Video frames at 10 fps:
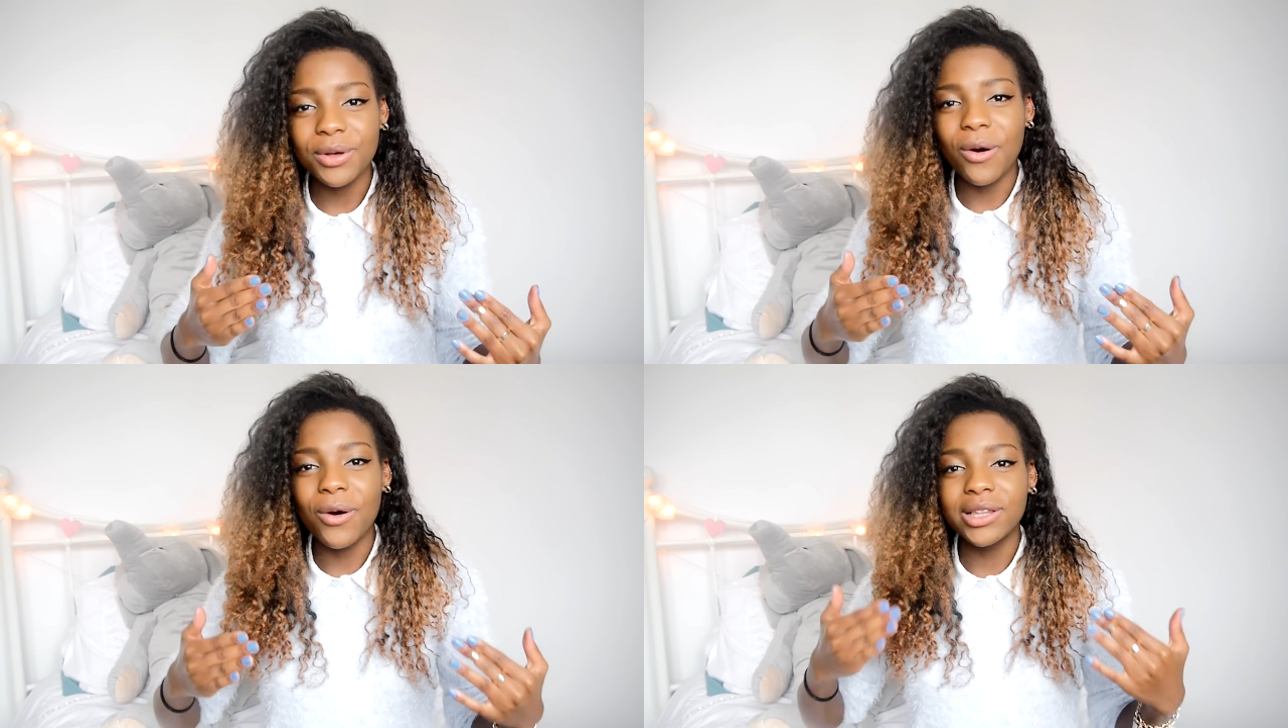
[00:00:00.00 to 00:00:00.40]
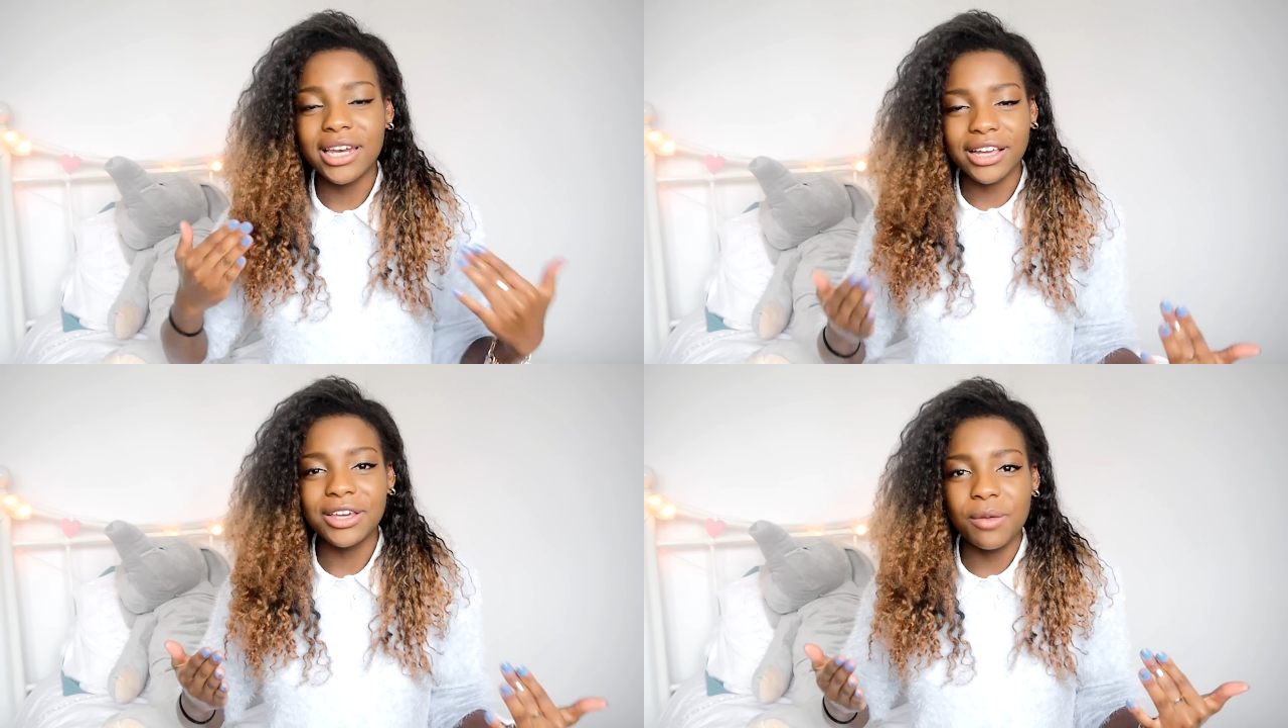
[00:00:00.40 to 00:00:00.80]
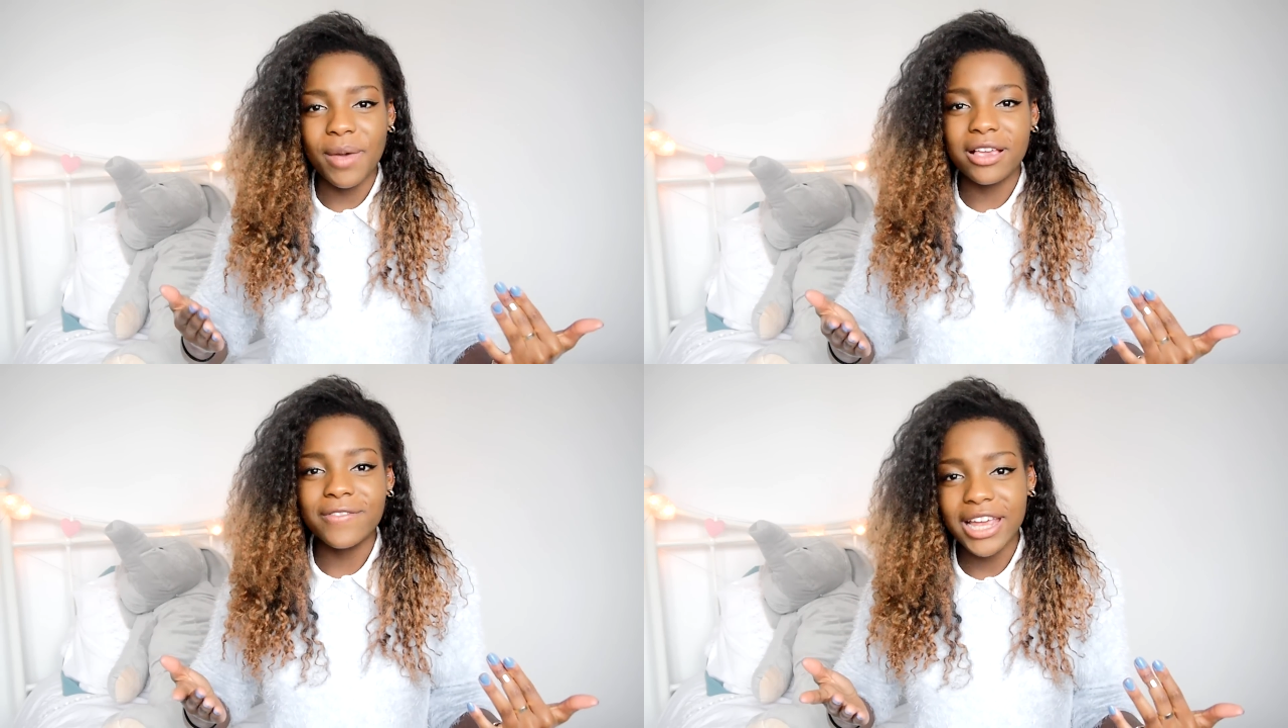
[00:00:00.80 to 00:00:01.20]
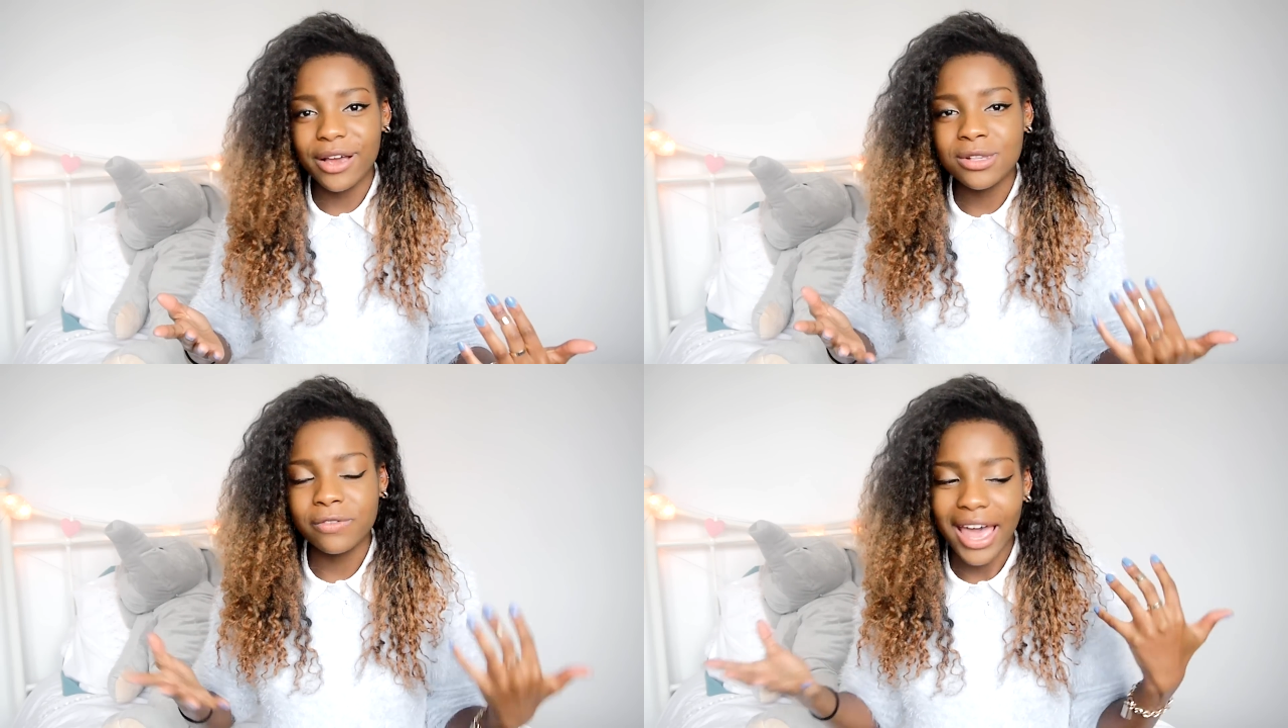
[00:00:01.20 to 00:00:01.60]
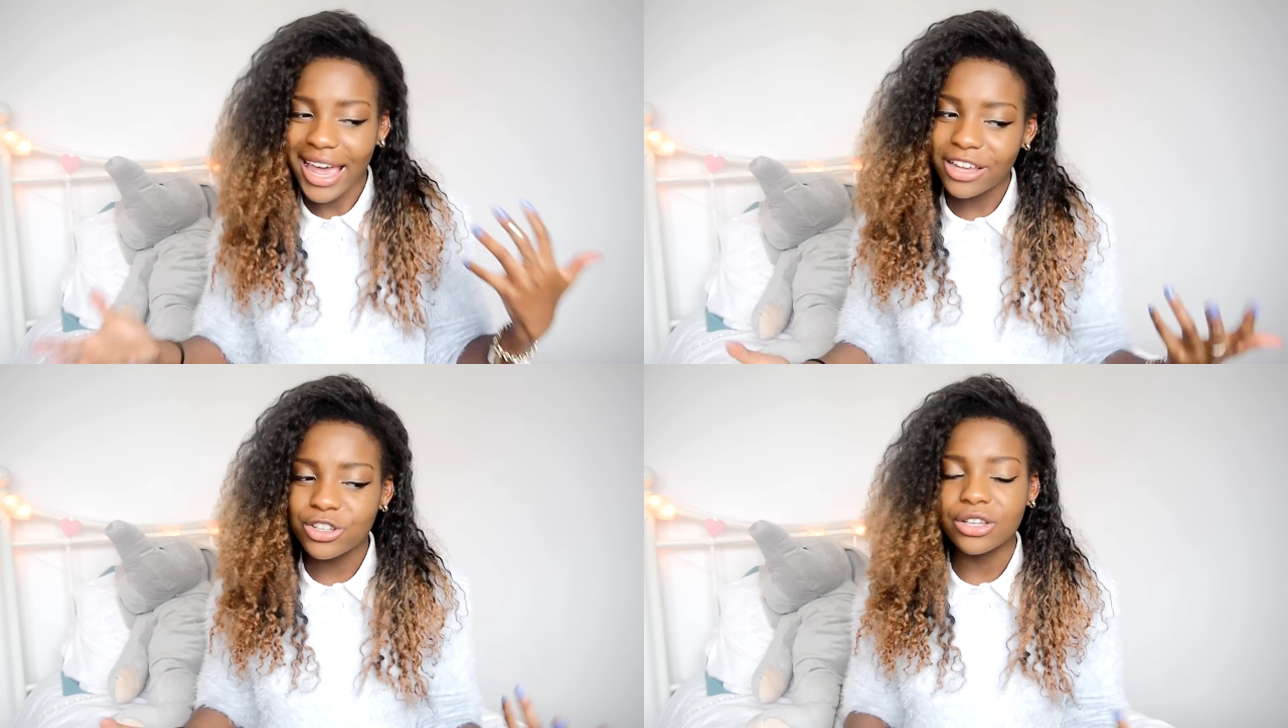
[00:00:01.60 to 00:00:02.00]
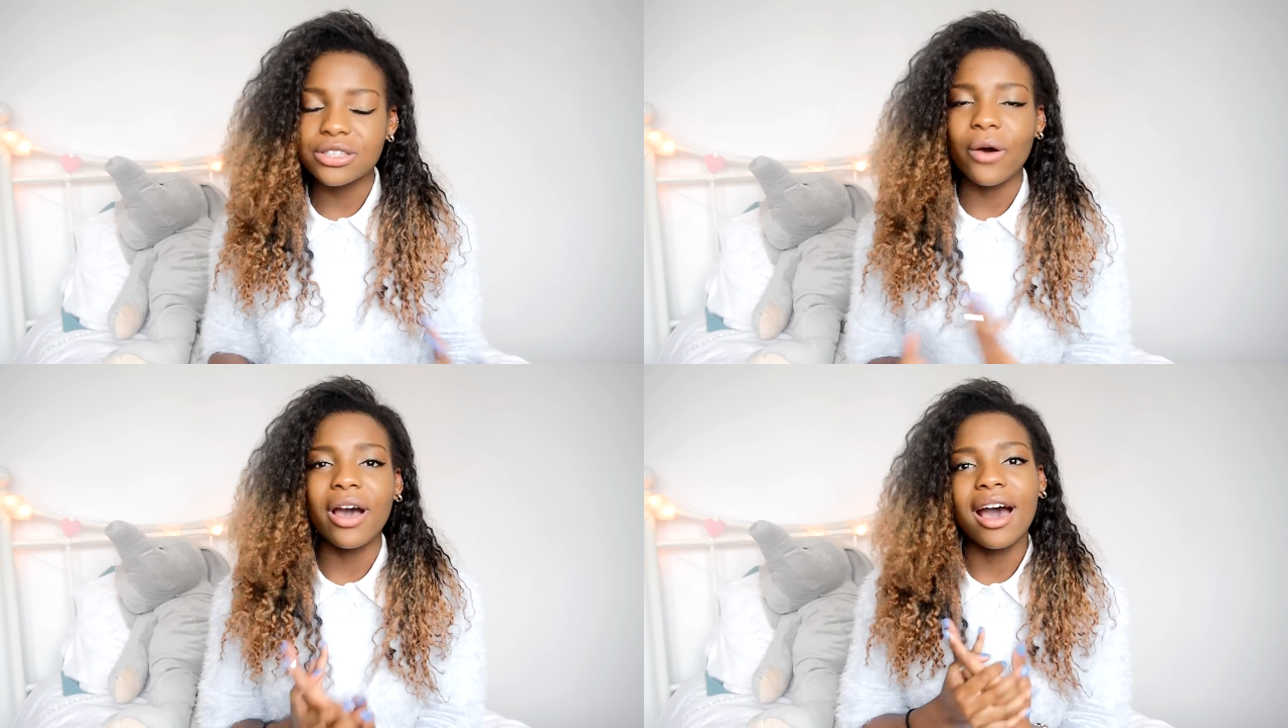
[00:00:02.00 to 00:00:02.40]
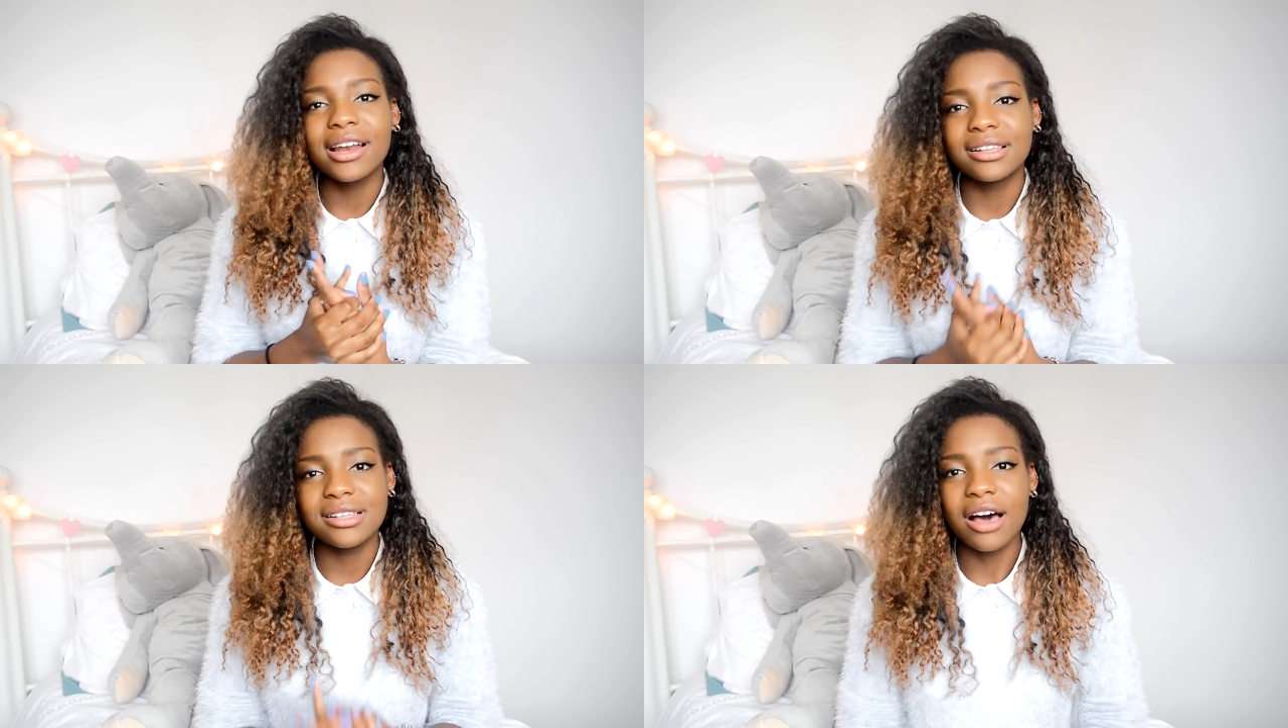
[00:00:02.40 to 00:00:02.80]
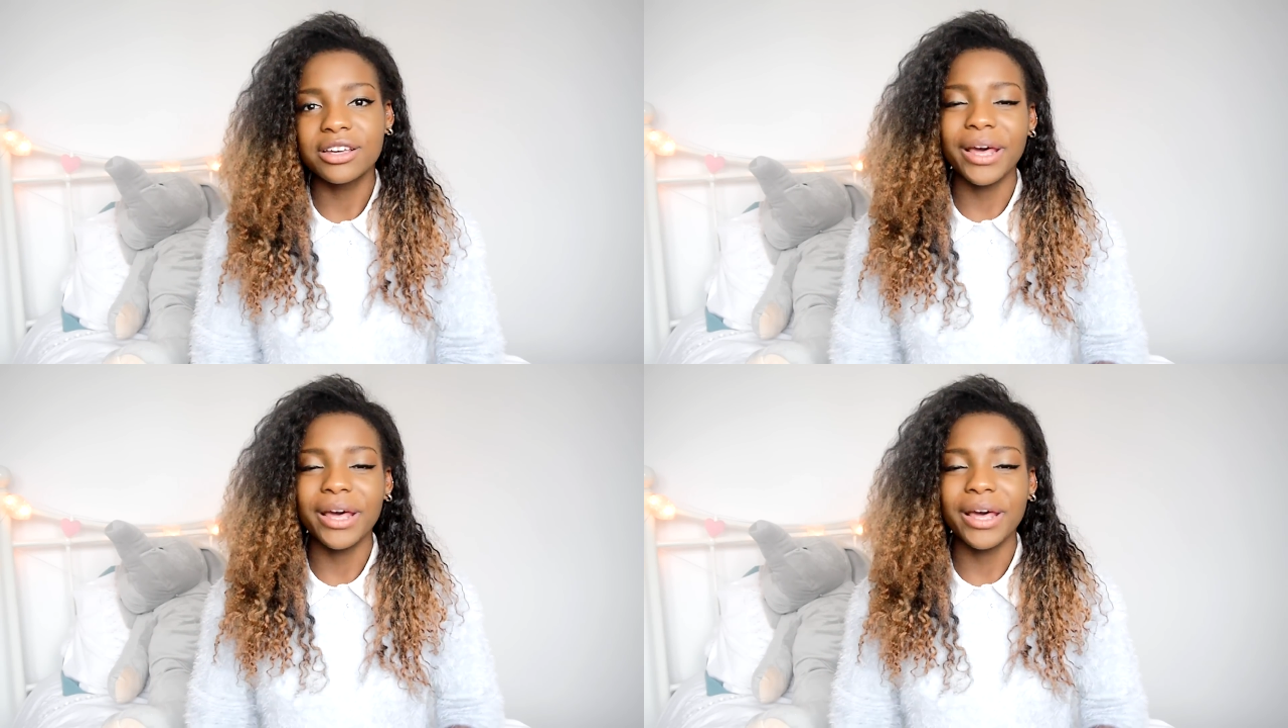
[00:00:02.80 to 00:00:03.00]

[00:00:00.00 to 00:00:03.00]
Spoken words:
cold and I couldn't make videos for ages, so it kind of sucked.